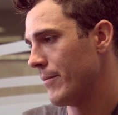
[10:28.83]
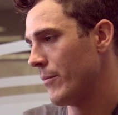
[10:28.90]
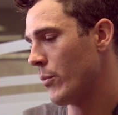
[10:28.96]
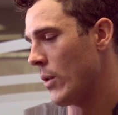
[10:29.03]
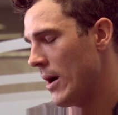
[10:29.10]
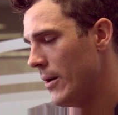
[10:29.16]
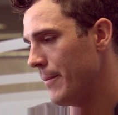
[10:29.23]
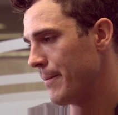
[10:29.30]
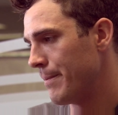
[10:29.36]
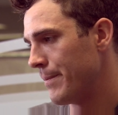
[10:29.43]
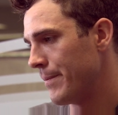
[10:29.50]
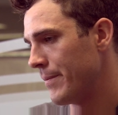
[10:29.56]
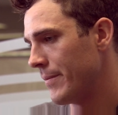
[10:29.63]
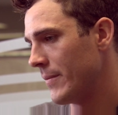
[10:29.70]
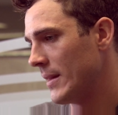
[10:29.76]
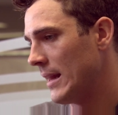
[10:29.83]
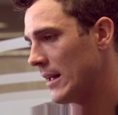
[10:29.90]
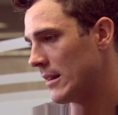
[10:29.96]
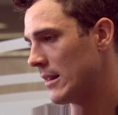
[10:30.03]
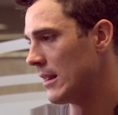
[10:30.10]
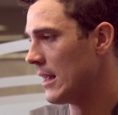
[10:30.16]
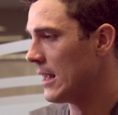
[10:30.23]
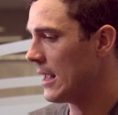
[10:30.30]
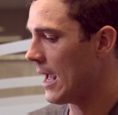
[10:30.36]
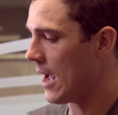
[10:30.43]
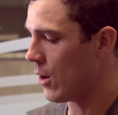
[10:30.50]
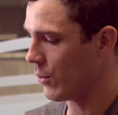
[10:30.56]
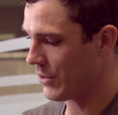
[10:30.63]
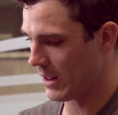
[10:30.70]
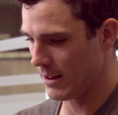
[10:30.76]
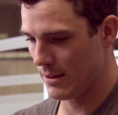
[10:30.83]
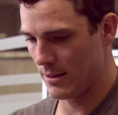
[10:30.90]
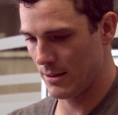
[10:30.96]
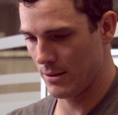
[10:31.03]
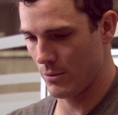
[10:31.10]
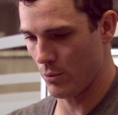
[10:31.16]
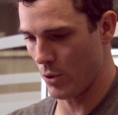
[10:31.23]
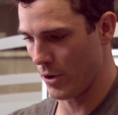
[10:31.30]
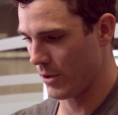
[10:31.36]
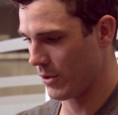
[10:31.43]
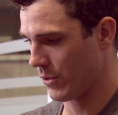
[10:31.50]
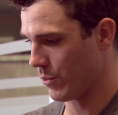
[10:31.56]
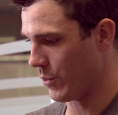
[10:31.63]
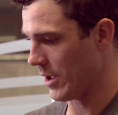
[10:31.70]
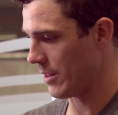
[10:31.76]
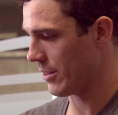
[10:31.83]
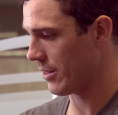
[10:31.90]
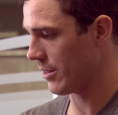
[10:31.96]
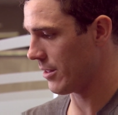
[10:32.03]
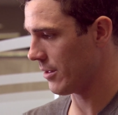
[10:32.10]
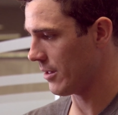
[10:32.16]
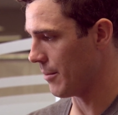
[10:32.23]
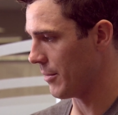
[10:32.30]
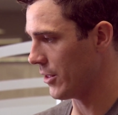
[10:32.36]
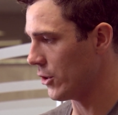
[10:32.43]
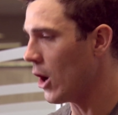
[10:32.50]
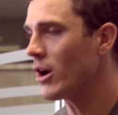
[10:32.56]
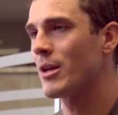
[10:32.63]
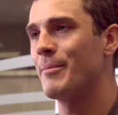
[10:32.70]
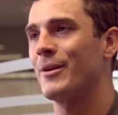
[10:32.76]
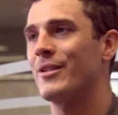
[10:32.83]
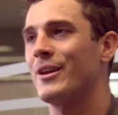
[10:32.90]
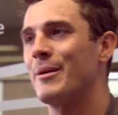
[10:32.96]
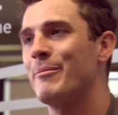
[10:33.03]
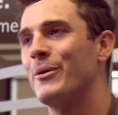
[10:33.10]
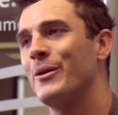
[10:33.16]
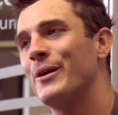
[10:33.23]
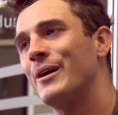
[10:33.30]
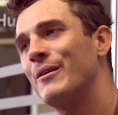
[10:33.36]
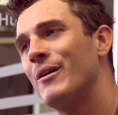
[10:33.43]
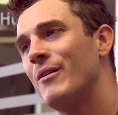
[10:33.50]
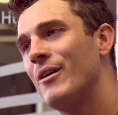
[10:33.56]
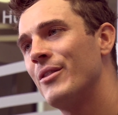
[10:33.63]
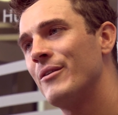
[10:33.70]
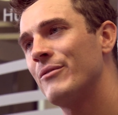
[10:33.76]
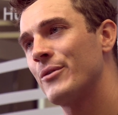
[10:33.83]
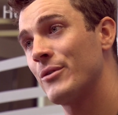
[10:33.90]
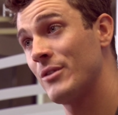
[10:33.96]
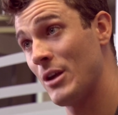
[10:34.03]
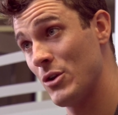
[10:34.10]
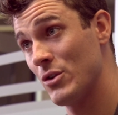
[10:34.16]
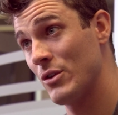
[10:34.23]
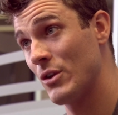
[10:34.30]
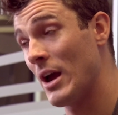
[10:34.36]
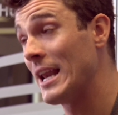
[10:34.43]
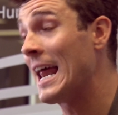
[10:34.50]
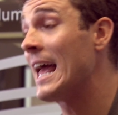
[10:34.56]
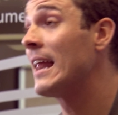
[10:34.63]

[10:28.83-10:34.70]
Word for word: well, let's see how this works with some of the documents that I'm pulling on the First Nation side.